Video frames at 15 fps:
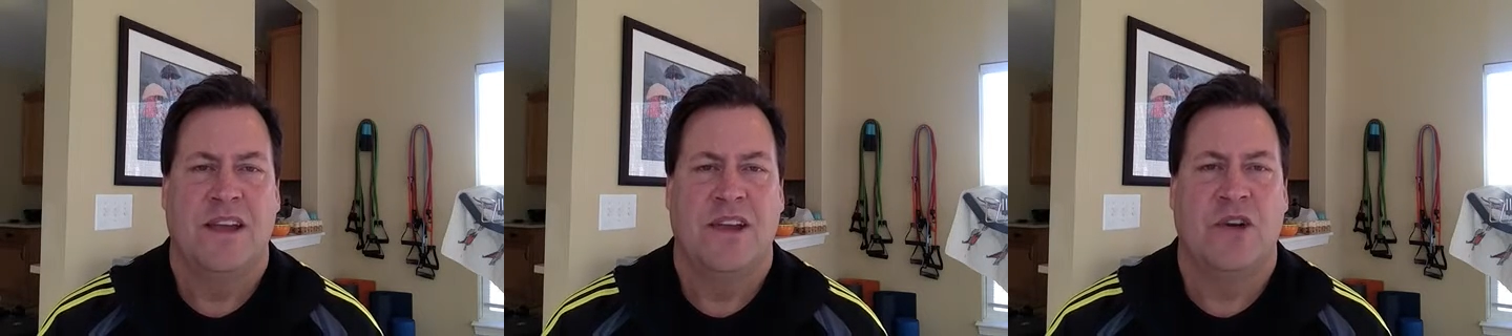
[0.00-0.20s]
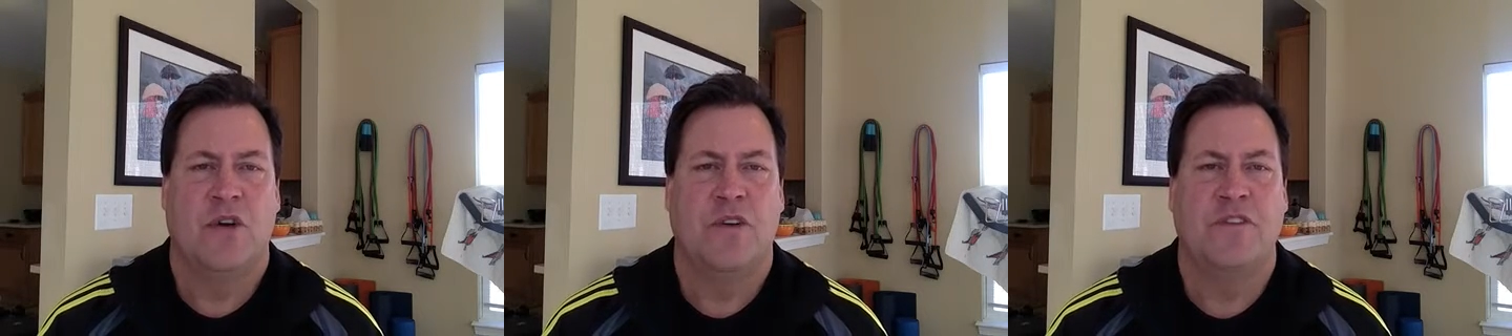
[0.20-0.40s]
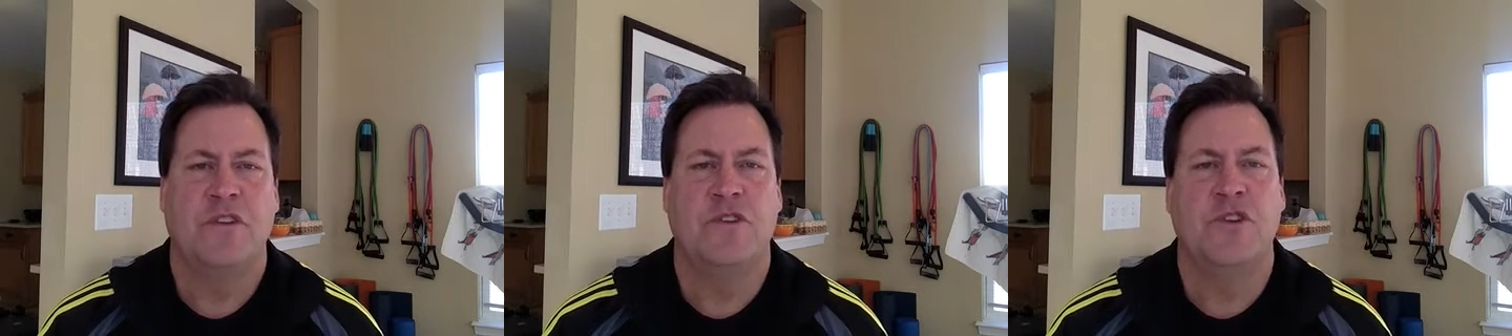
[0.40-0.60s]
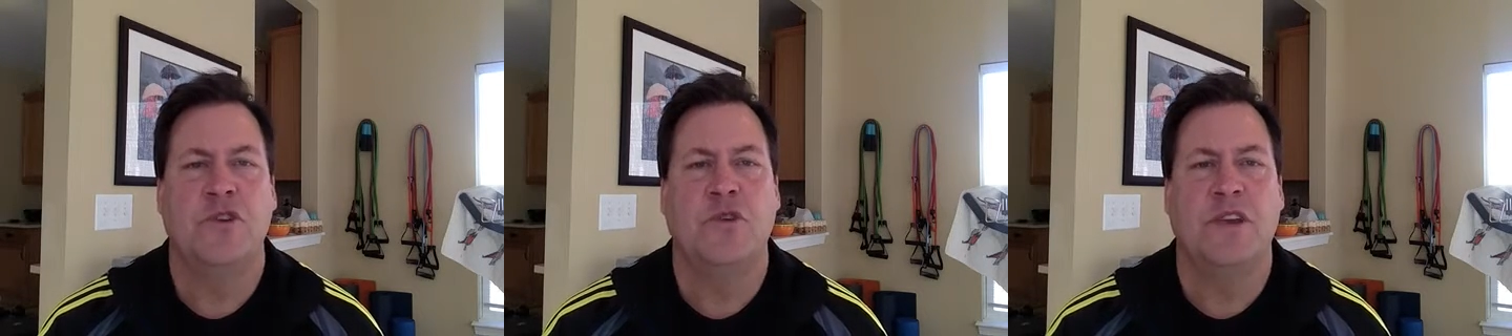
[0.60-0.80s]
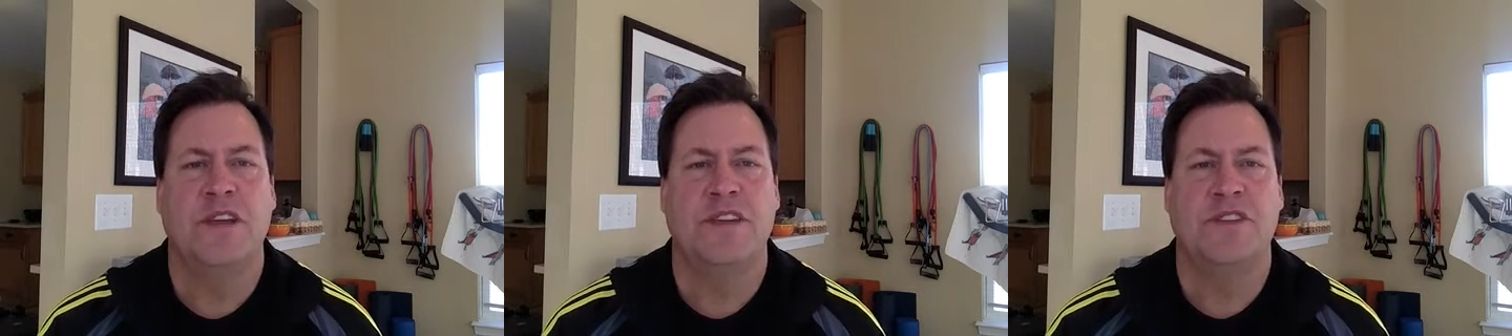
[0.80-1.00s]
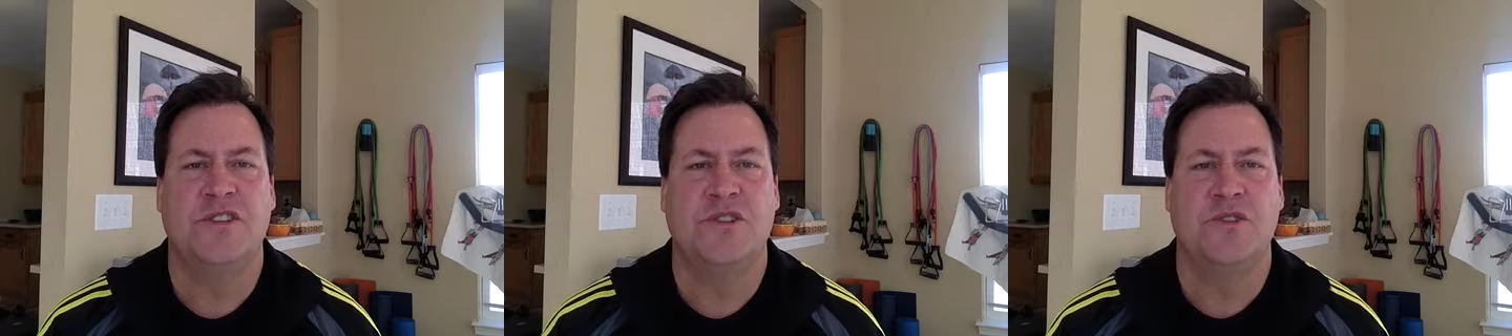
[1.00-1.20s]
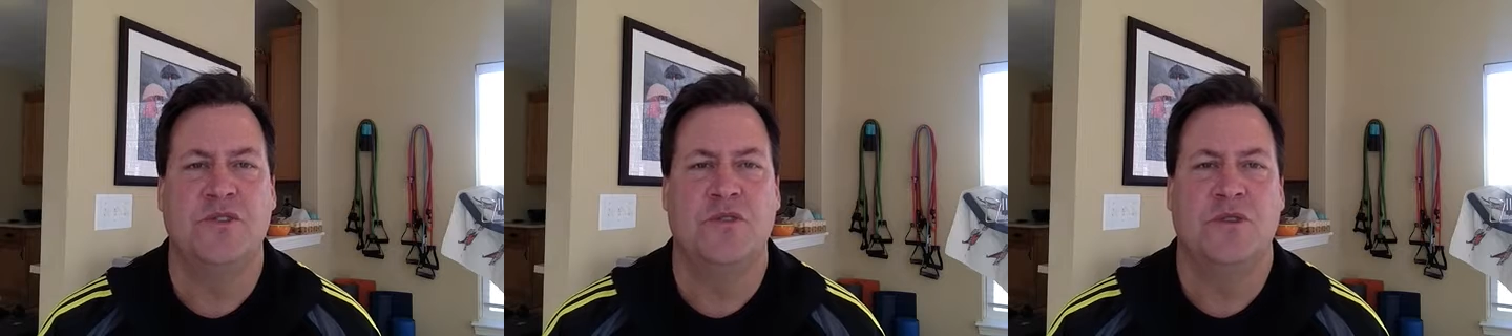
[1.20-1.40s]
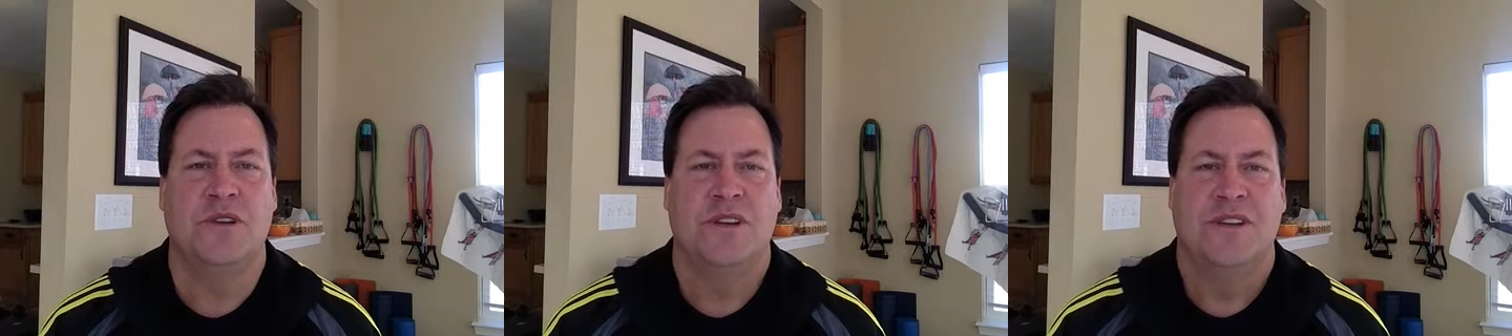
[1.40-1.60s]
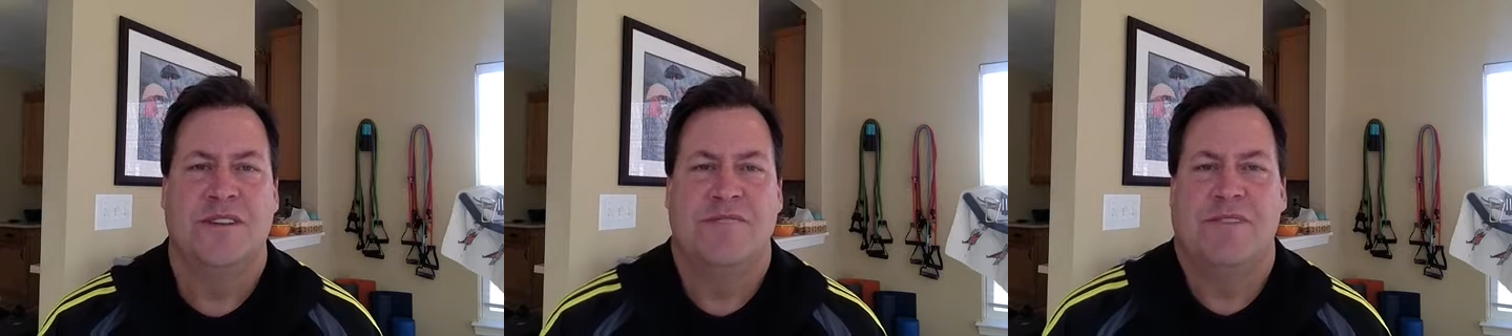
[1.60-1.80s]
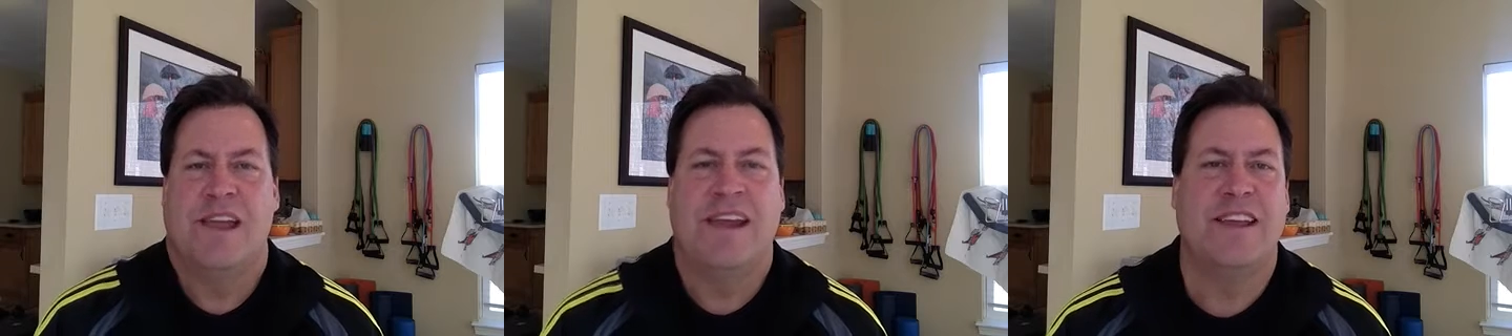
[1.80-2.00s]
You know, if you tune into
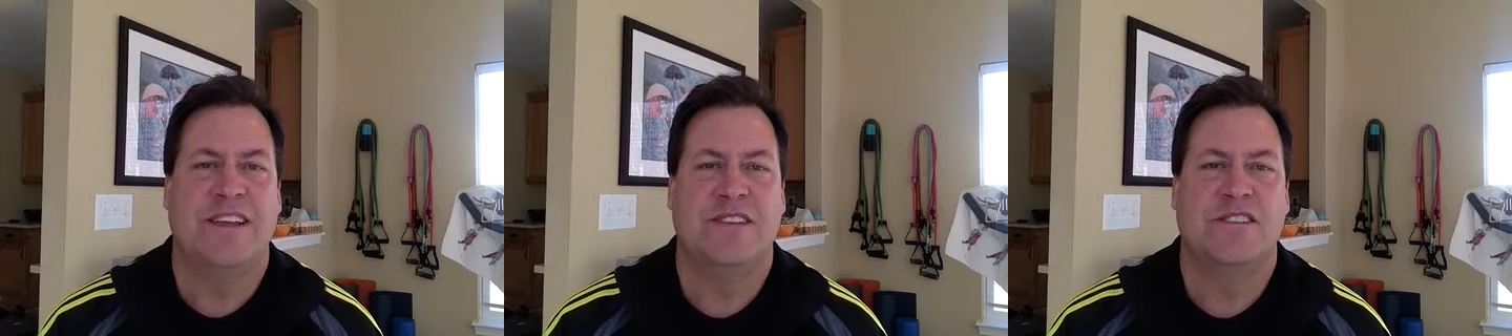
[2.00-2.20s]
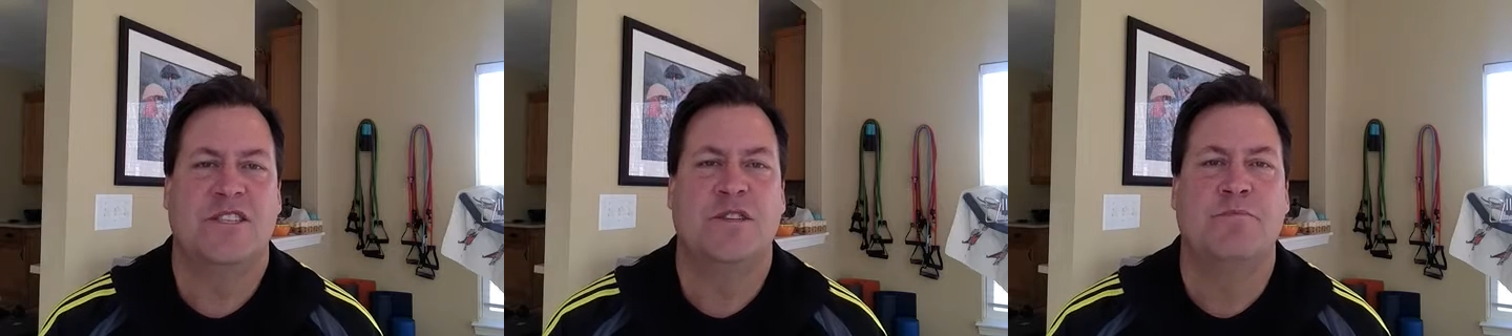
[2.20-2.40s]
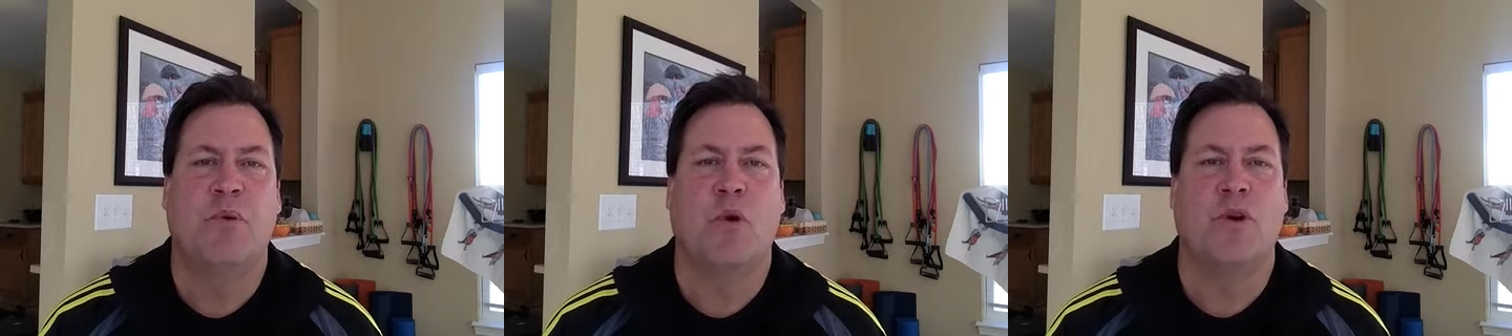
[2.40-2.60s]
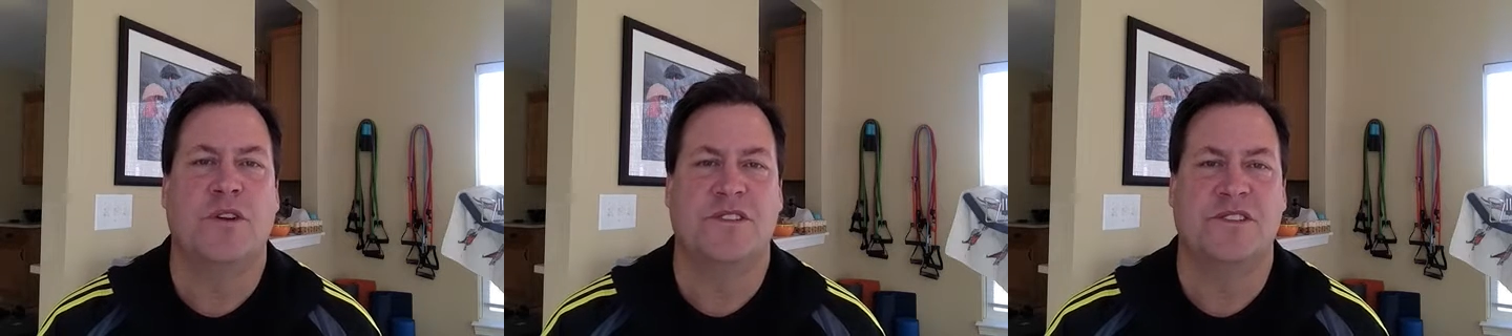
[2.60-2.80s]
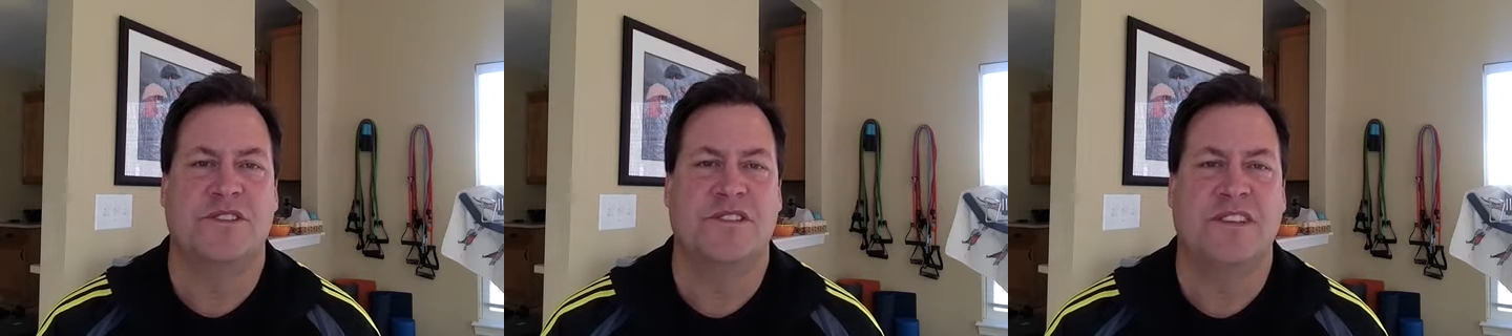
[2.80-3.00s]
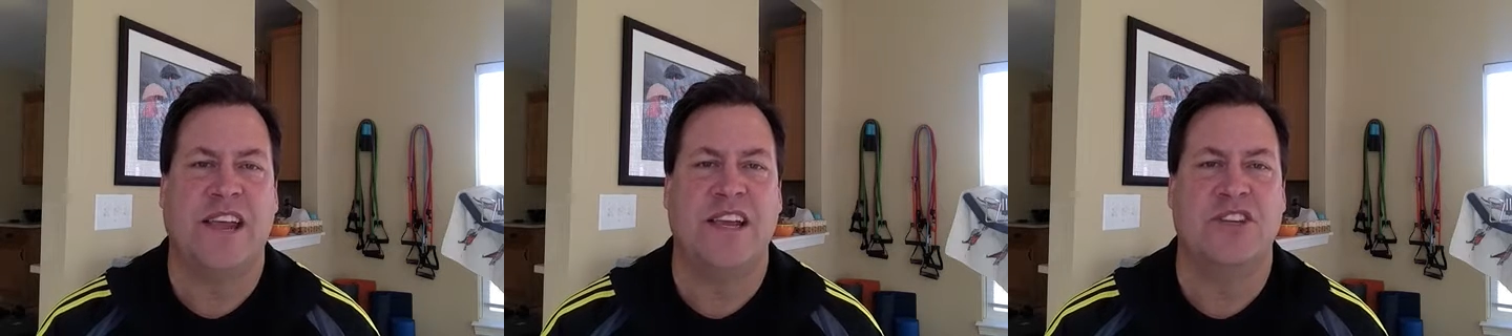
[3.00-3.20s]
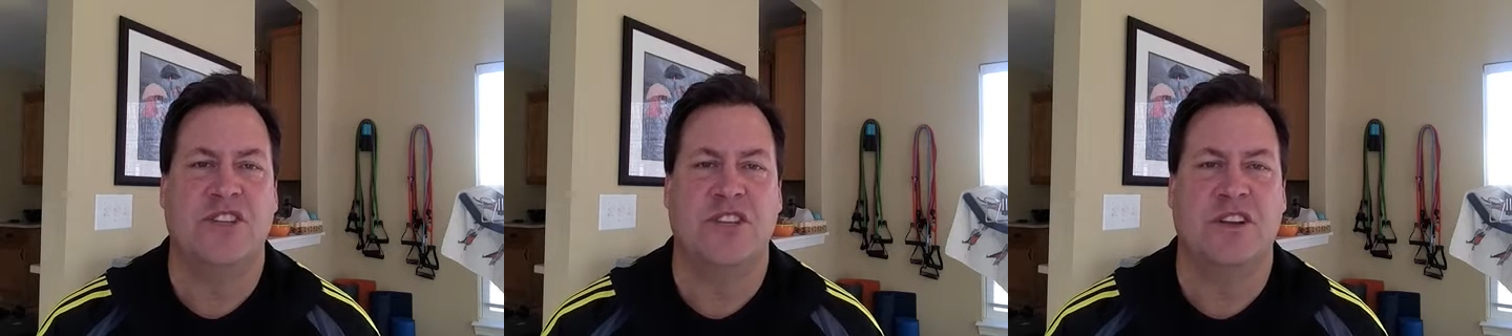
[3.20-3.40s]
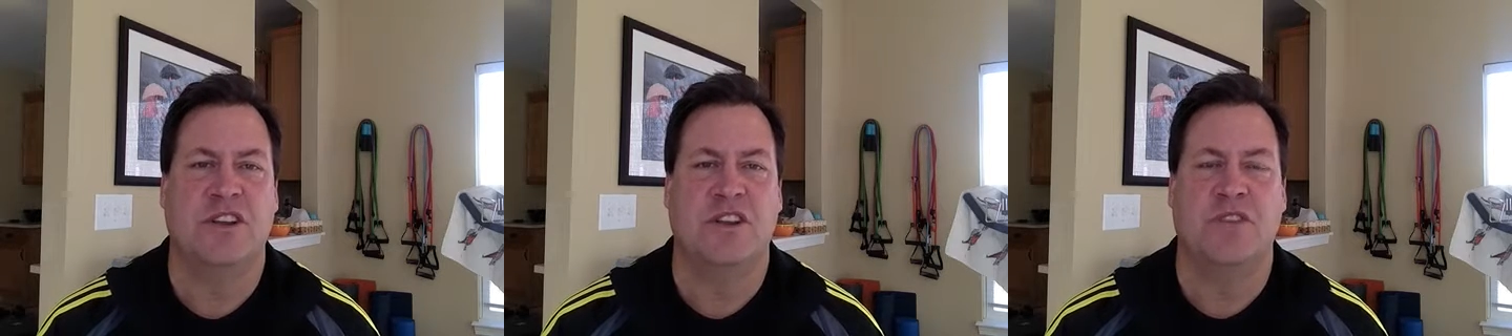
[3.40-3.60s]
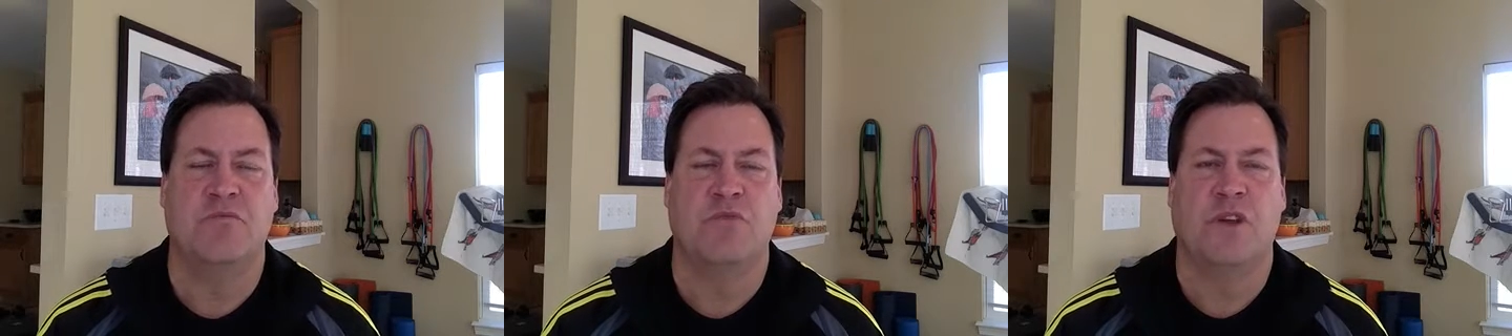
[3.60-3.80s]
any sports station,